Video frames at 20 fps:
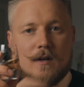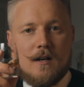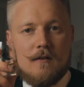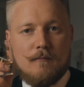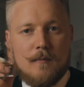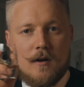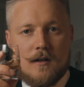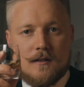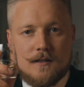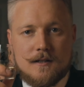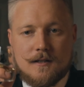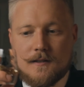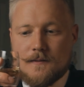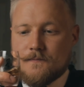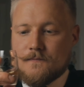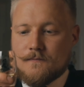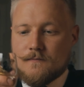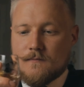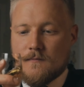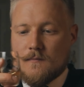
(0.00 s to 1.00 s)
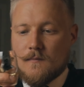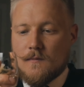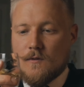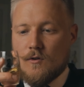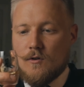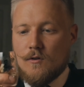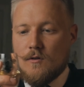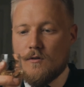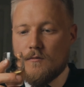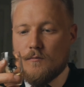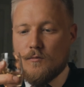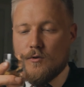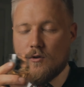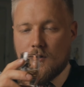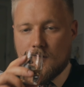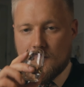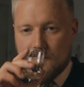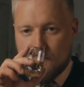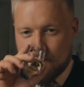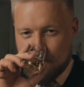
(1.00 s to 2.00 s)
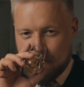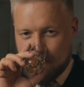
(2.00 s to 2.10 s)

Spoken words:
12 months or more.